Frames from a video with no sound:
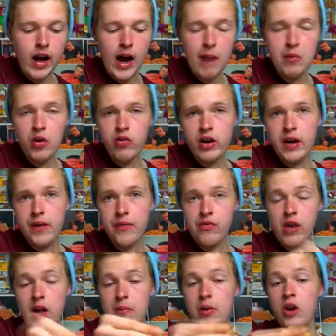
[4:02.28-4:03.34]
I'm not really a
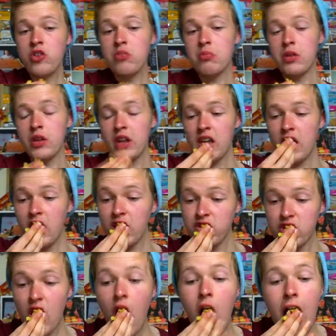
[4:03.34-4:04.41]
fried person, but they're nice.